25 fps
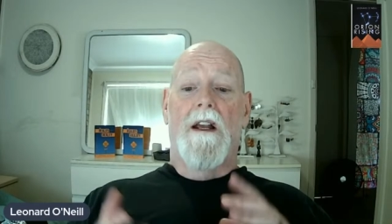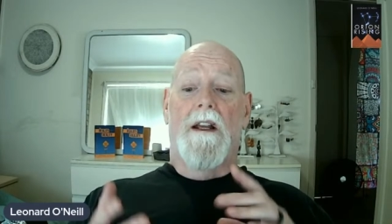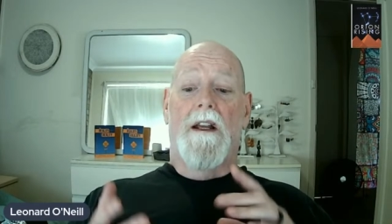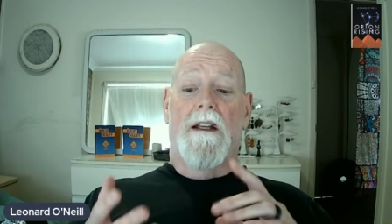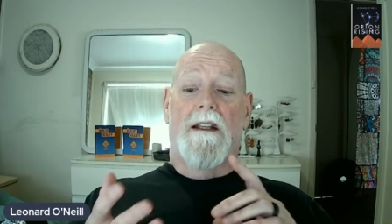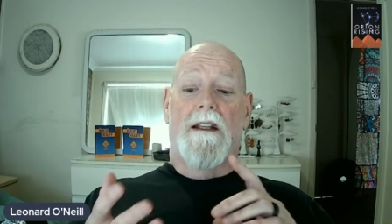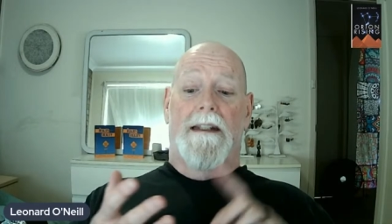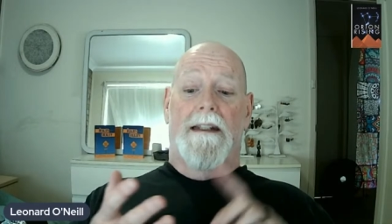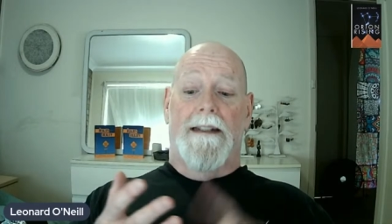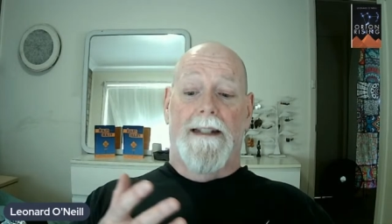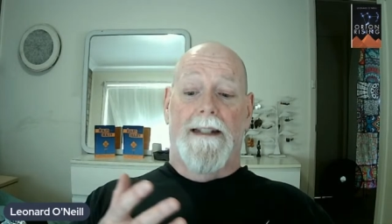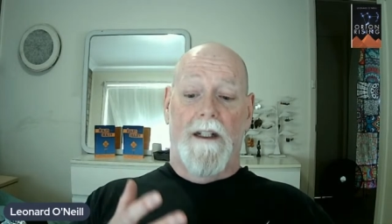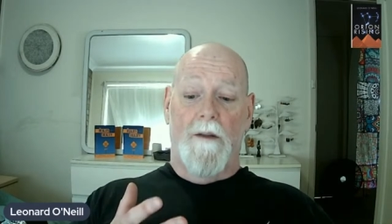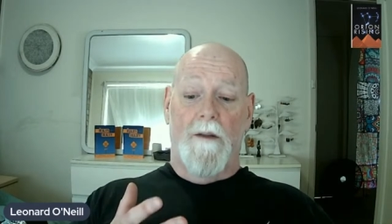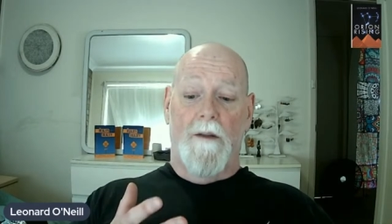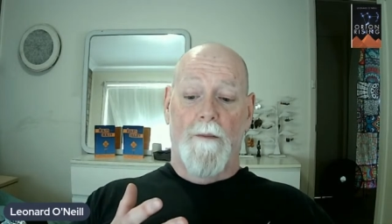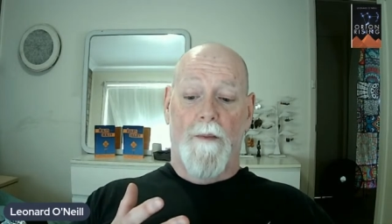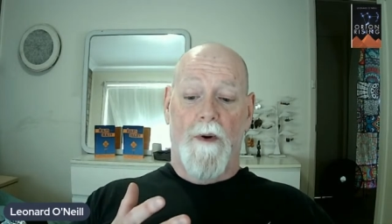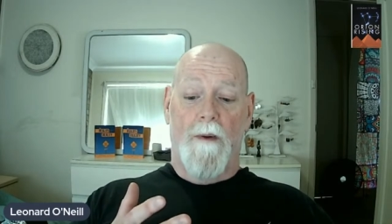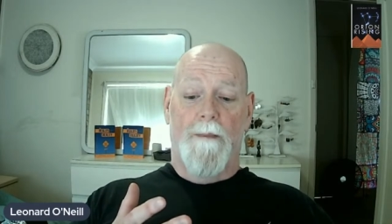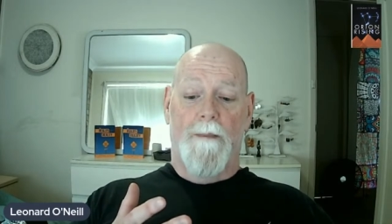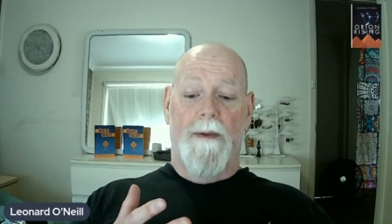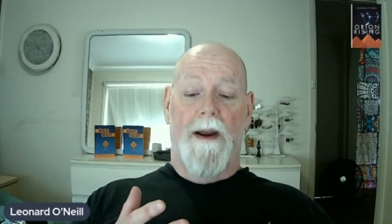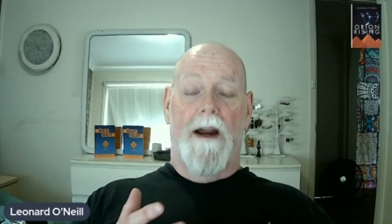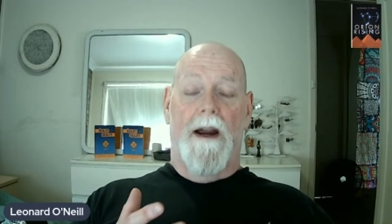You didn't
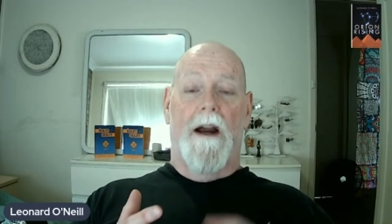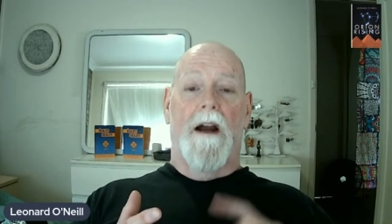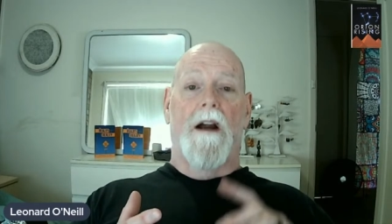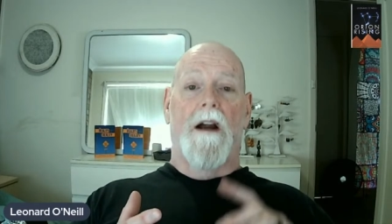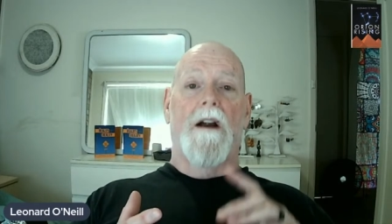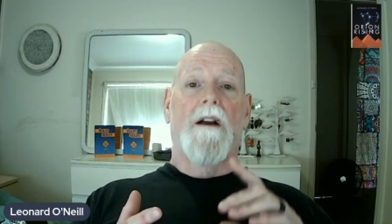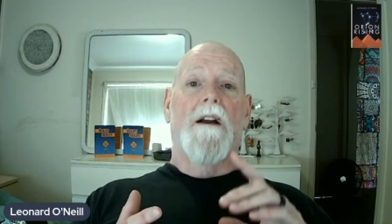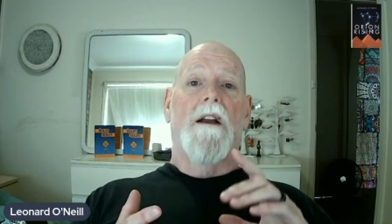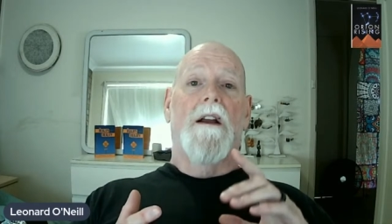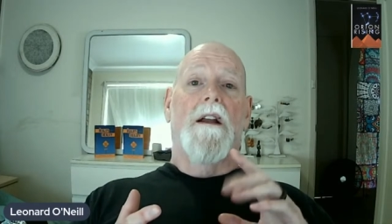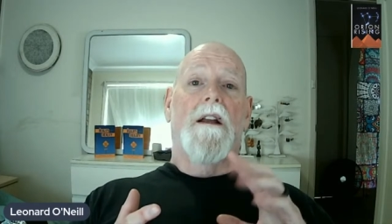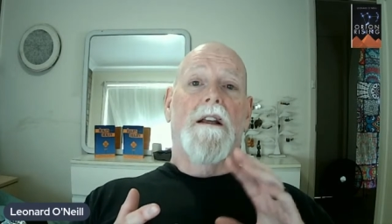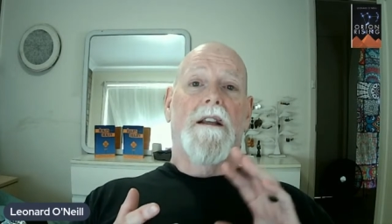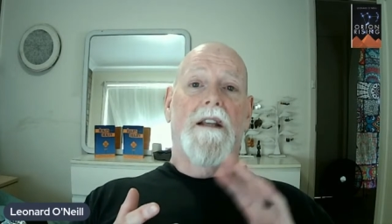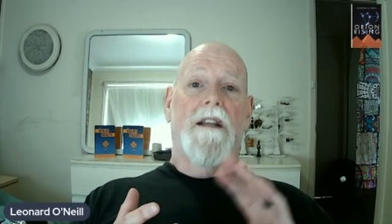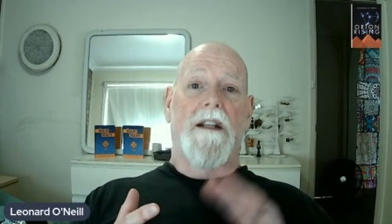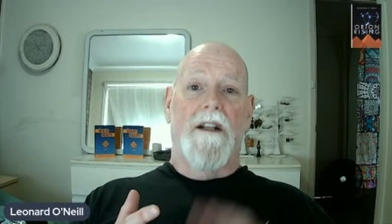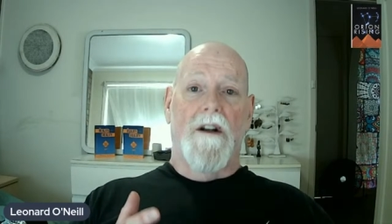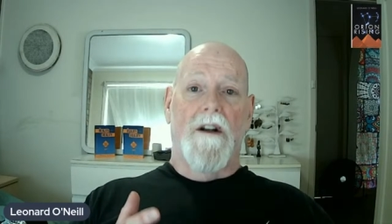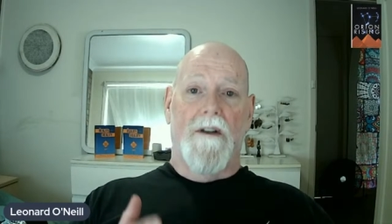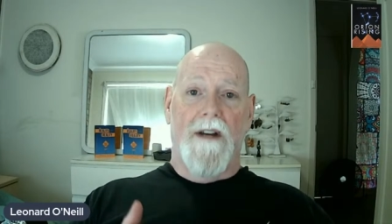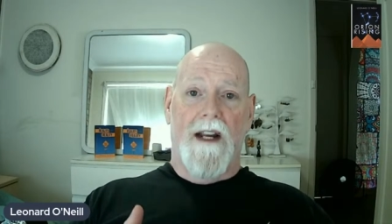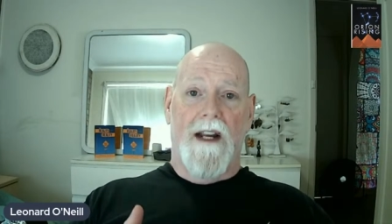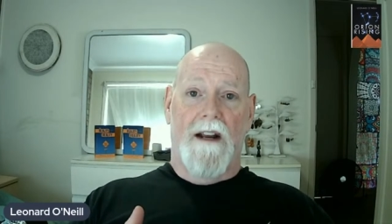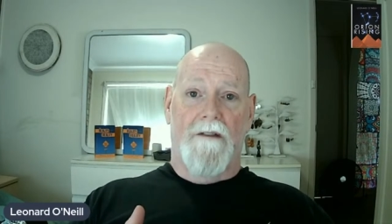prepare. You
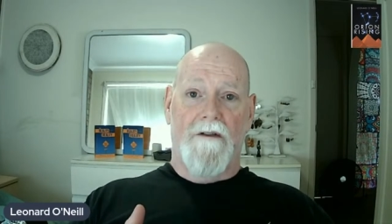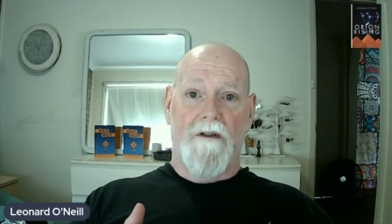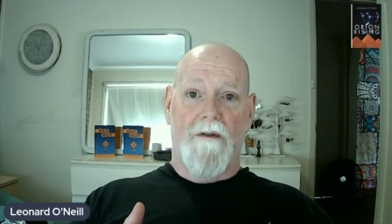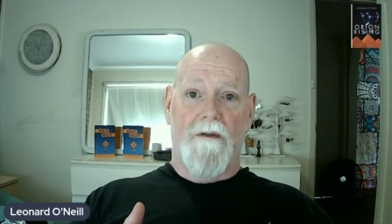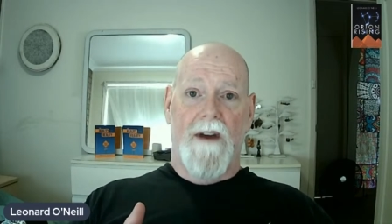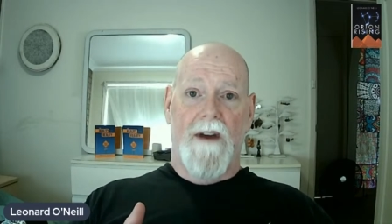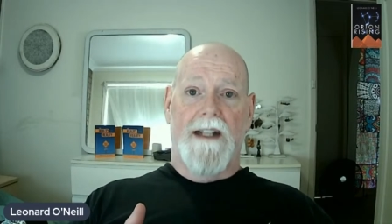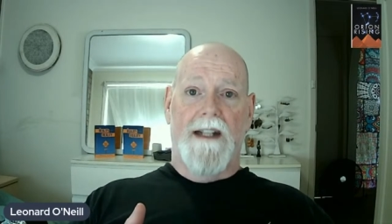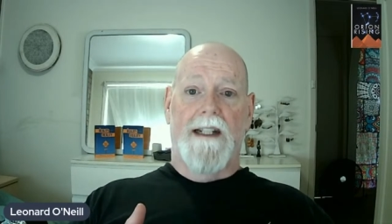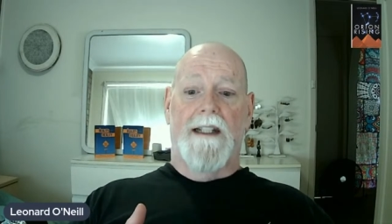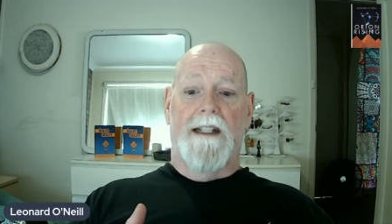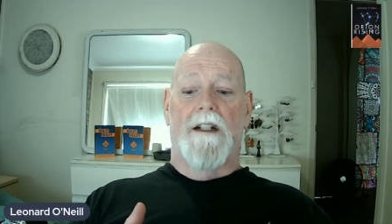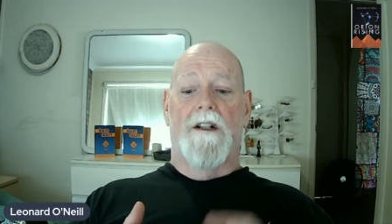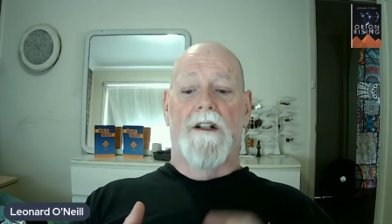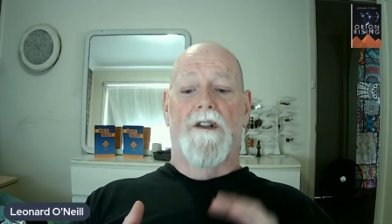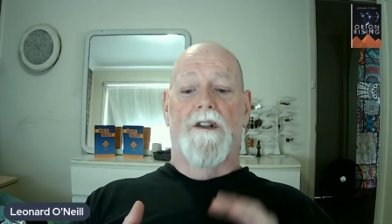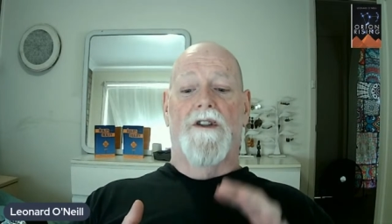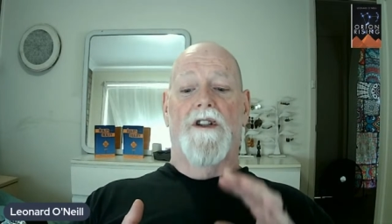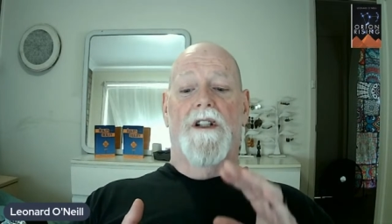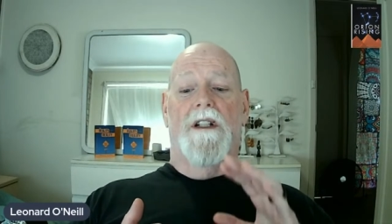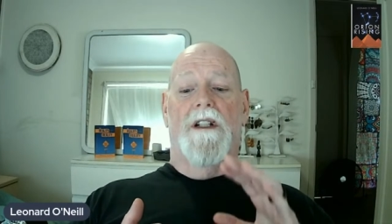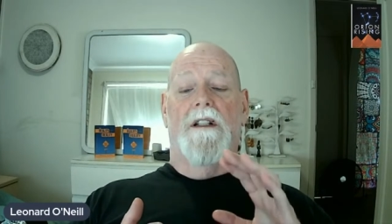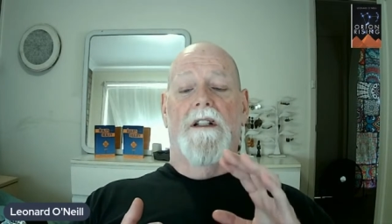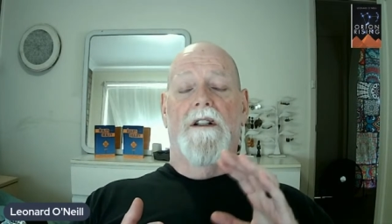don't have the right energy.